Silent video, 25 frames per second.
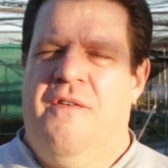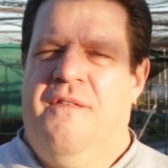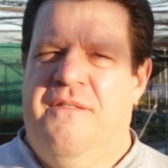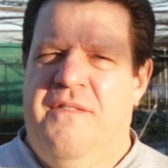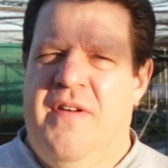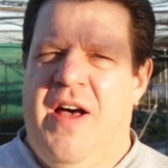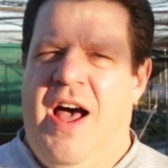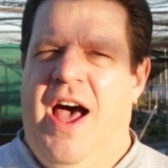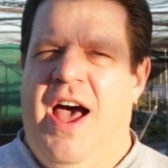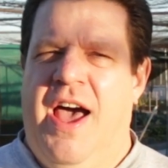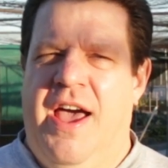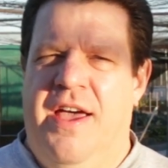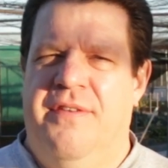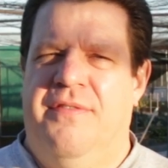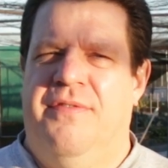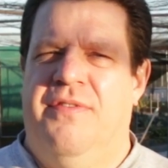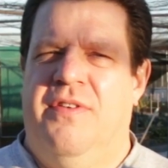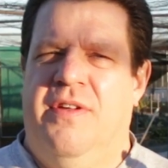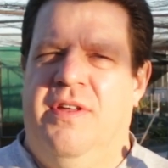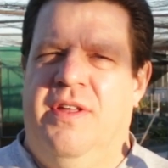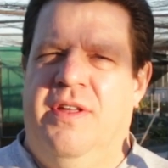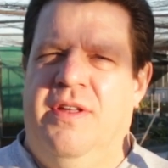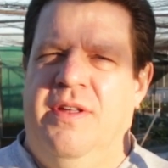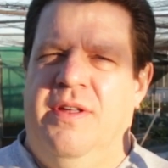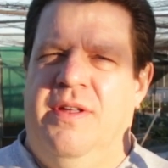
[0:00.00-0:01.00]
5
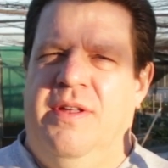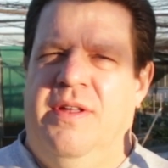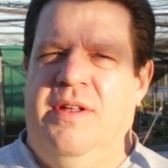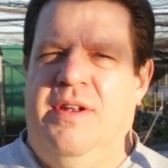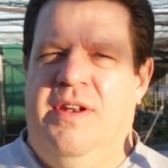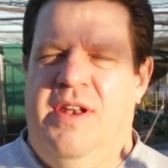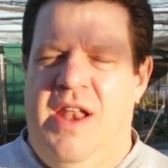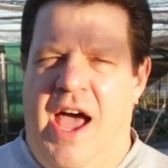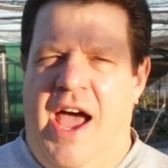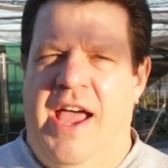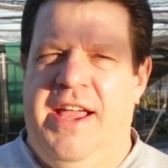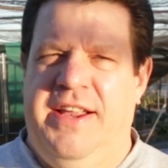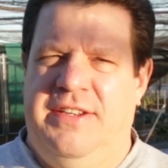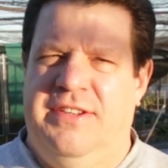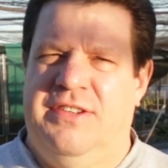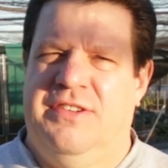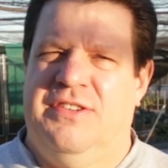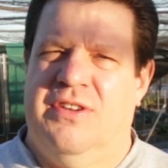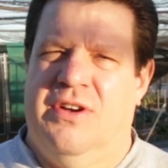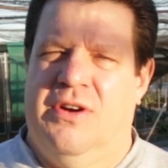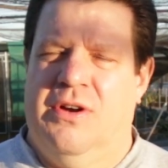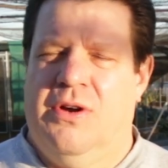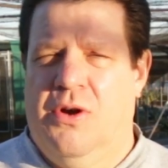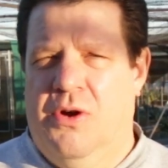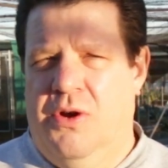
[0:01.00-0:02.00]

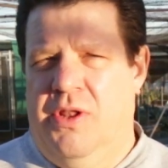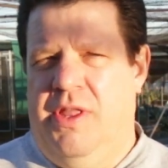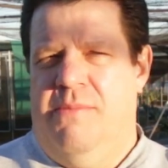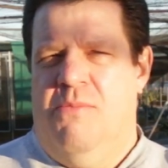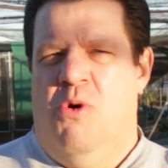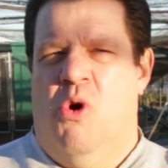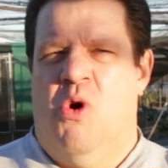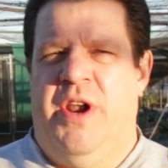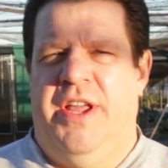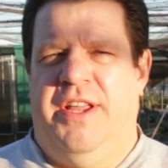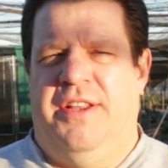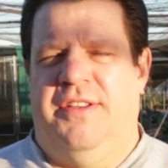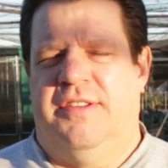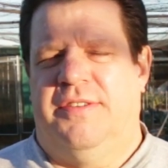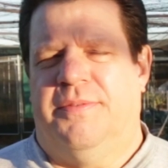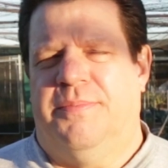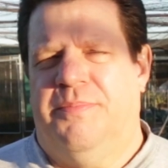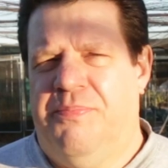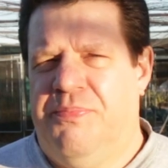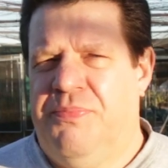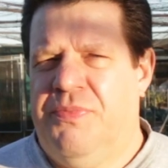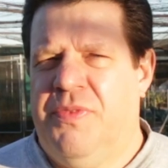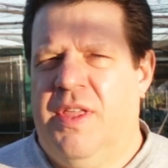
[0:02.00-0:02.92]
nights or early mornings.